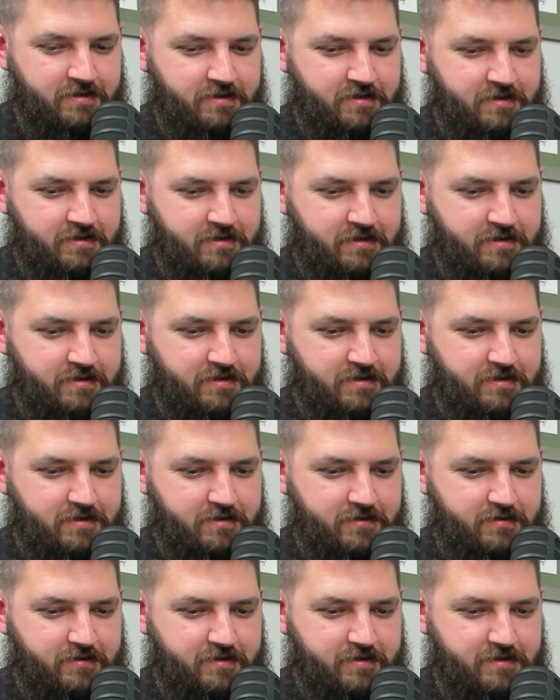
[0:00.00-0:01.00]

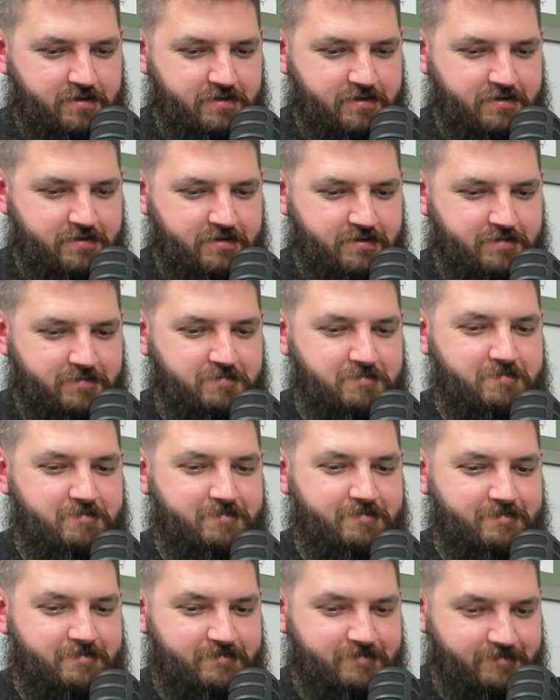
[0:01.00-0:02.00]

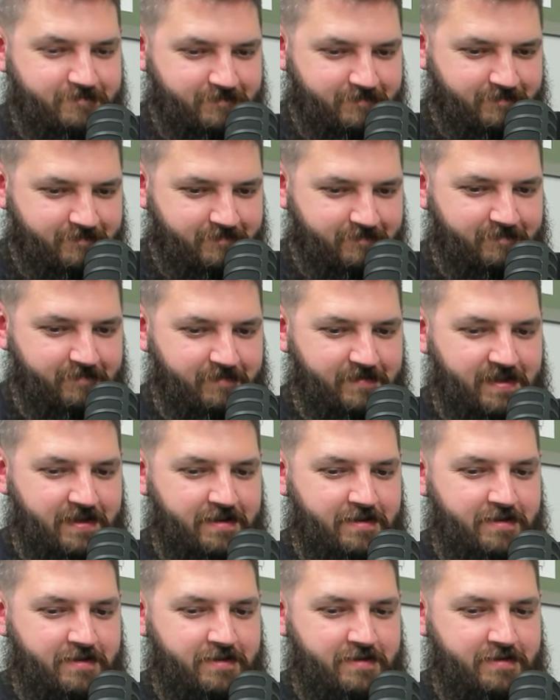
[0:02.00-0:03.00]

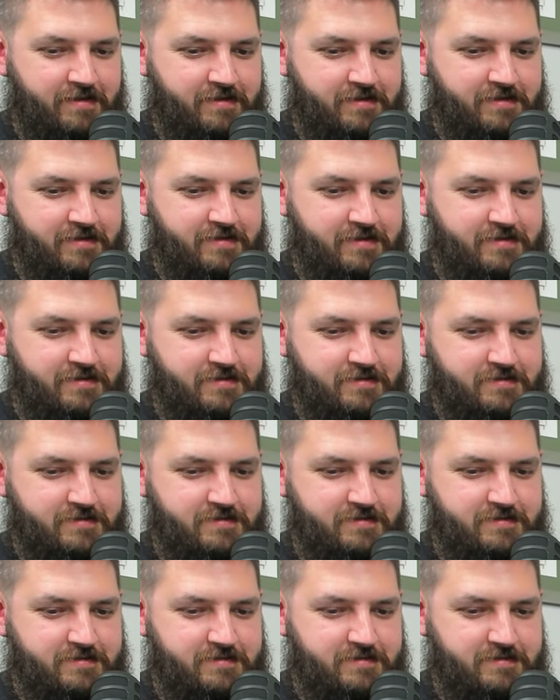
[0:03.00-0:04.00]

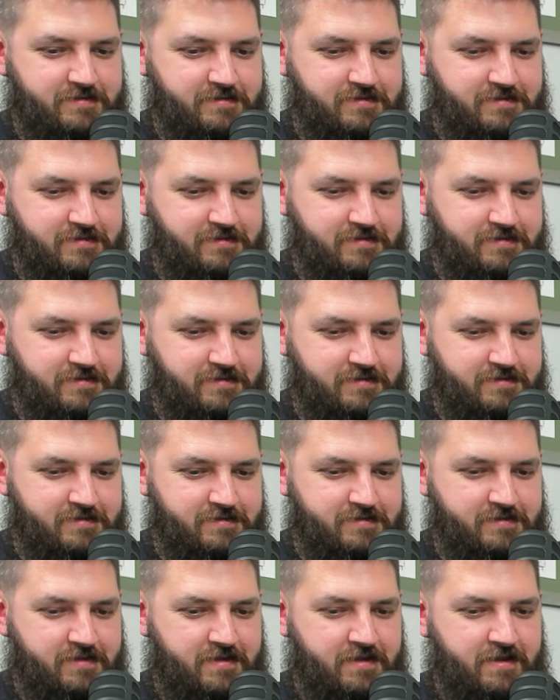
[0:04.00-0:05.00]

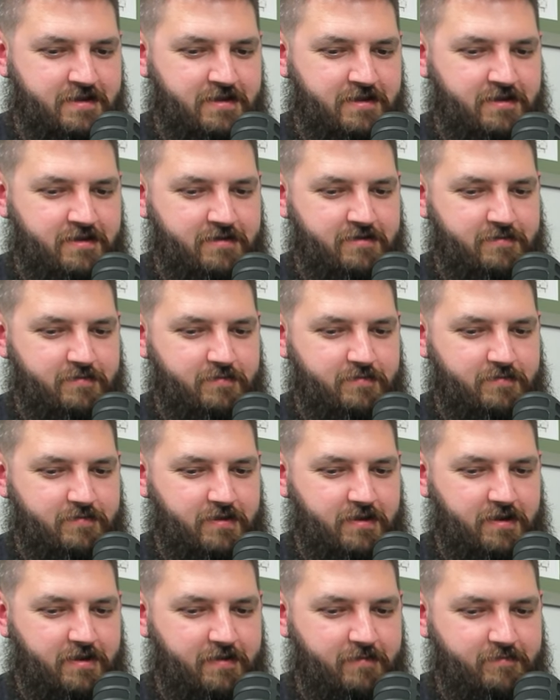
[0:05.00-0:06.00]

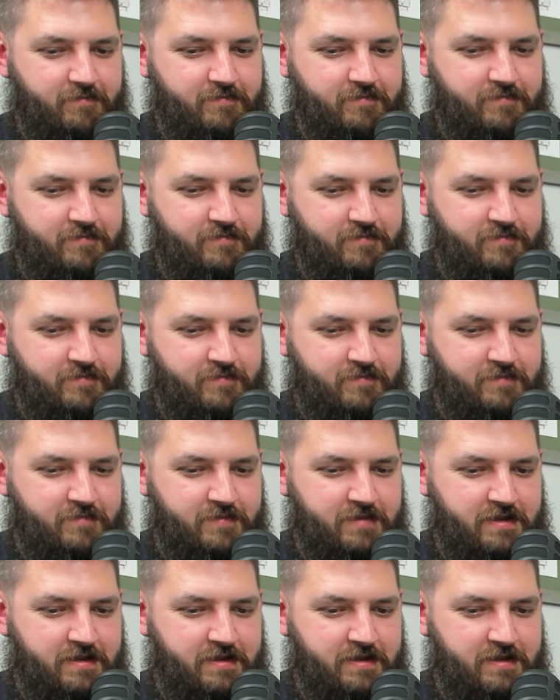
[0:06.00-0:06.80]
(not speaking)